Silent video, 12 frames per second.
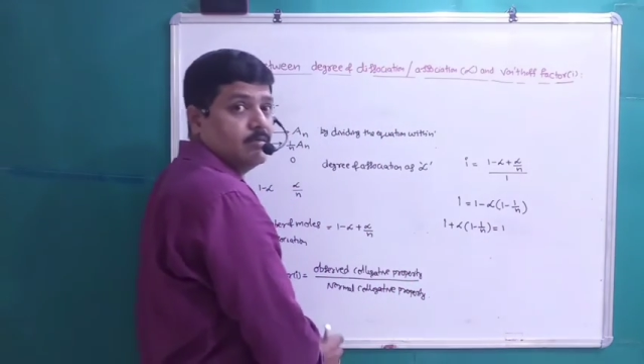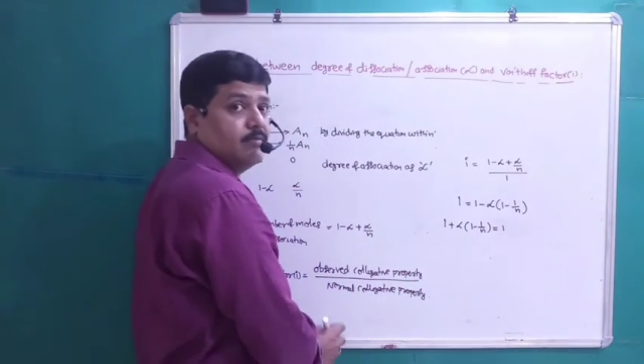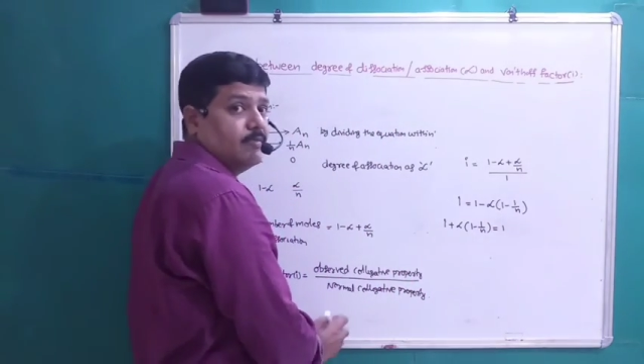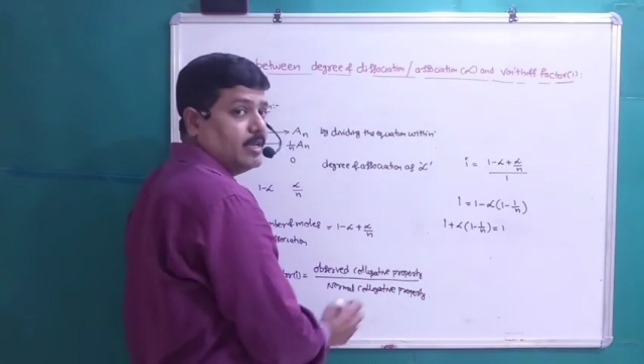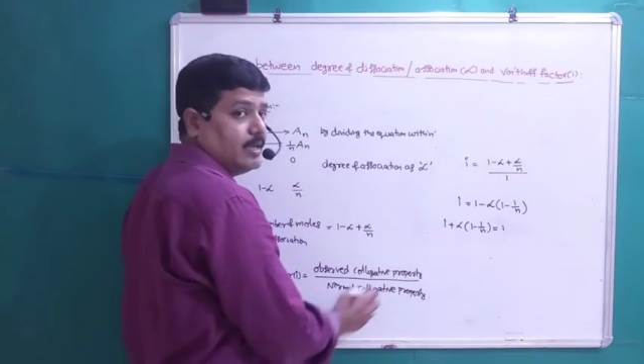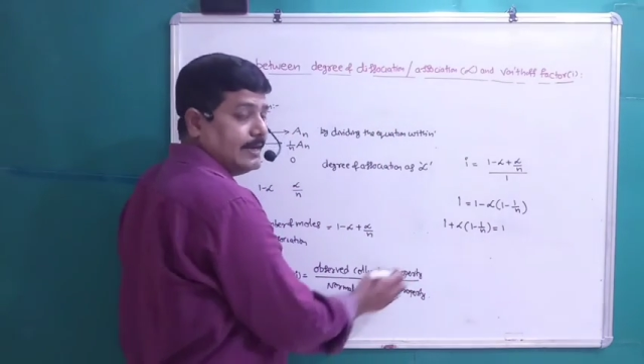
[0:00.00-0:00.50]

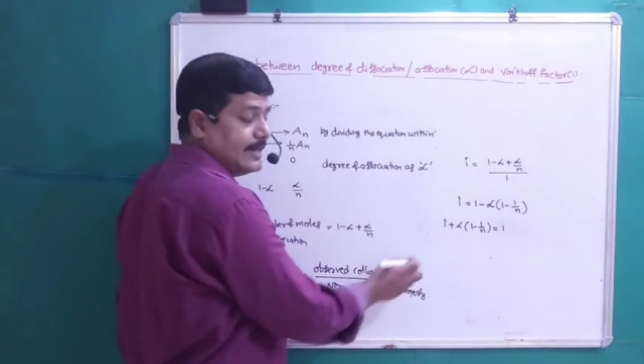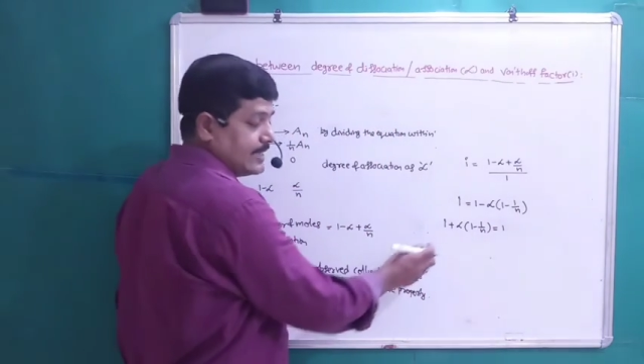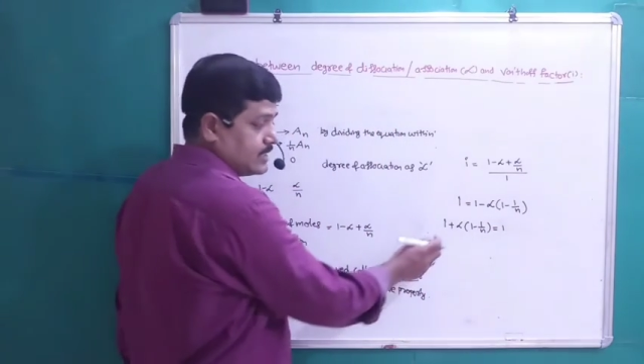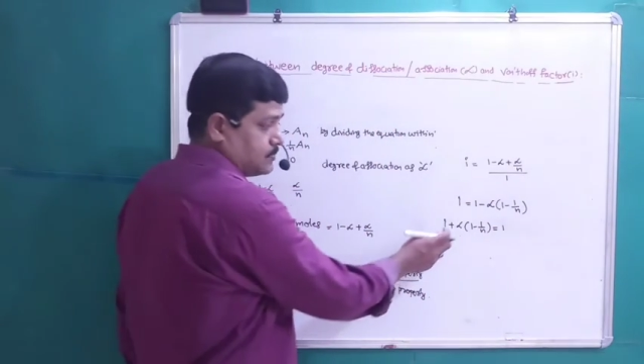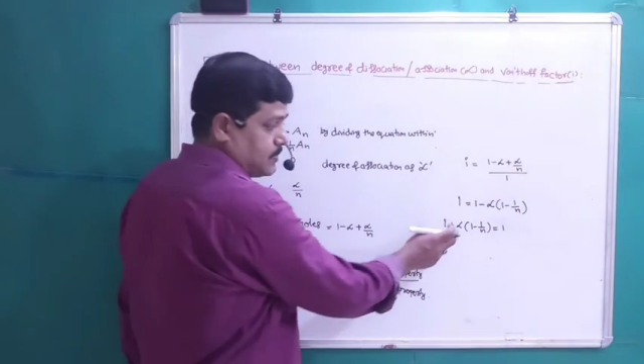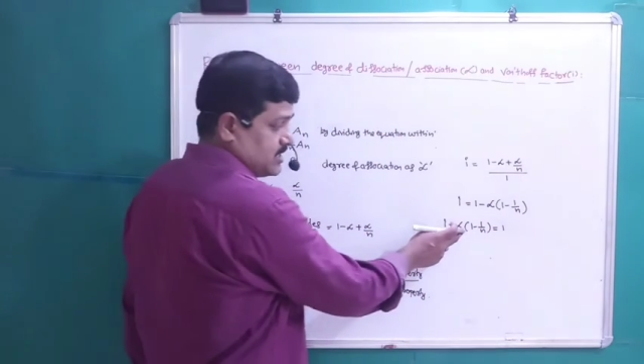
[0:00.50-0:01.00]
We need
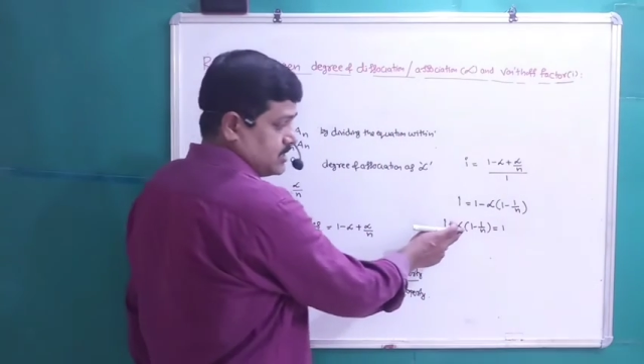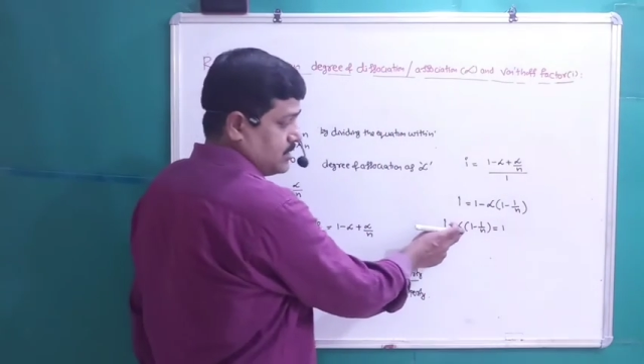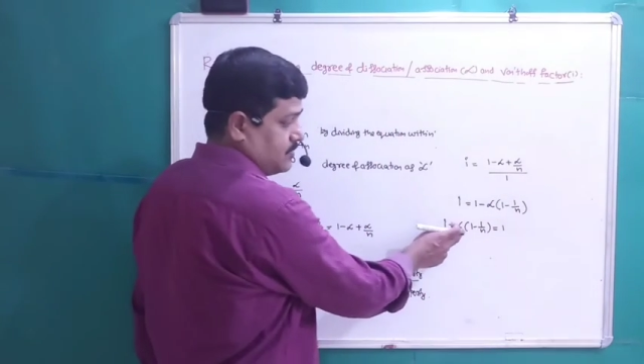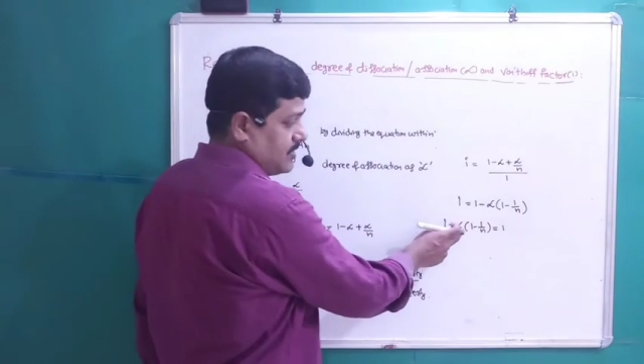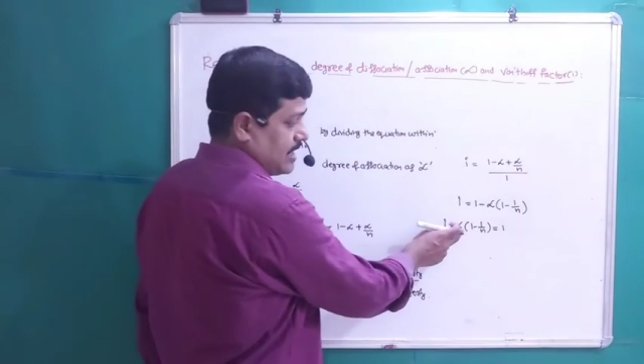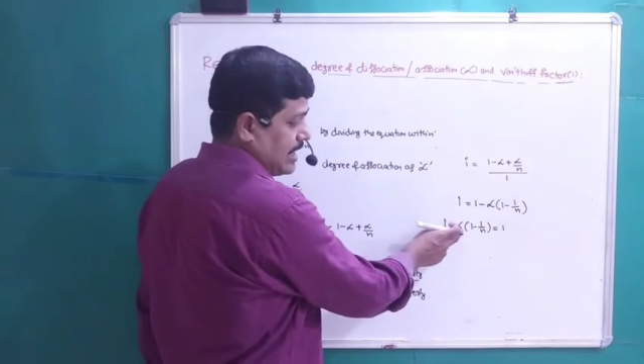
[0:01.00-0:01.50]

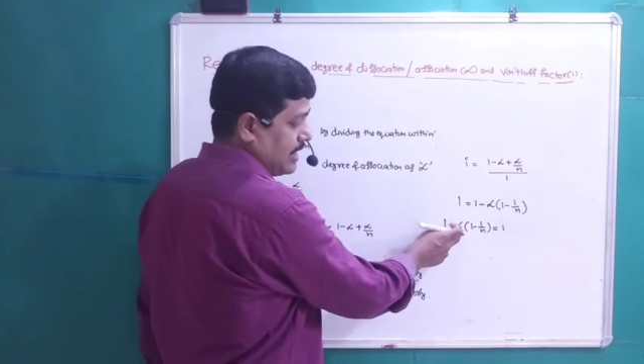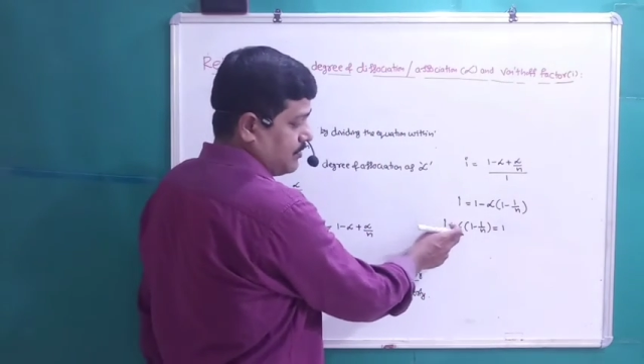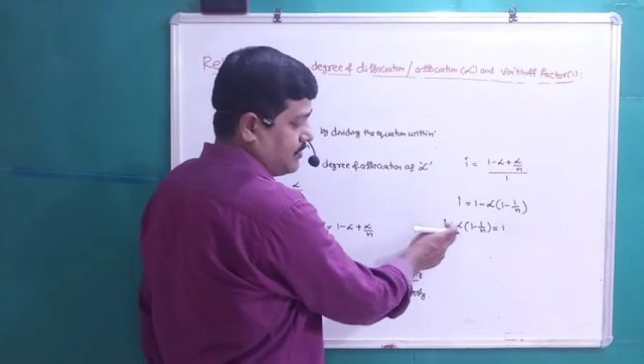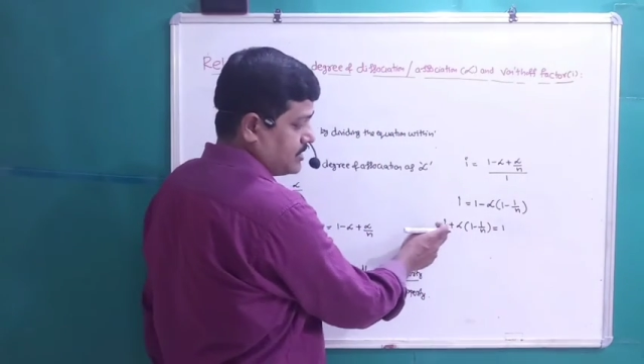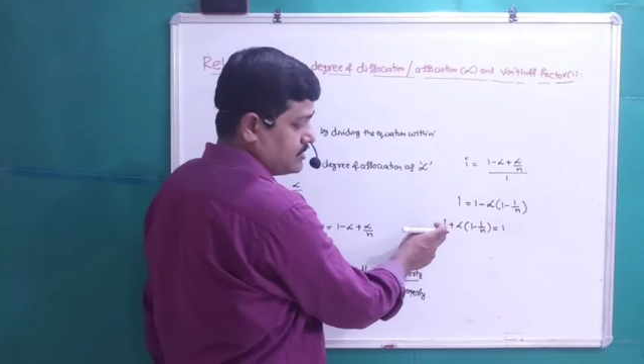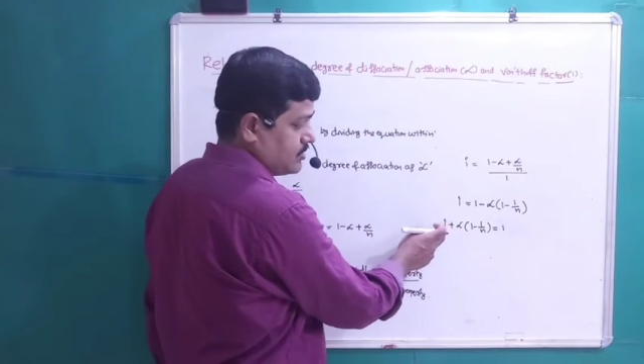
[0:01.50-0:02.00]
expression for alpha,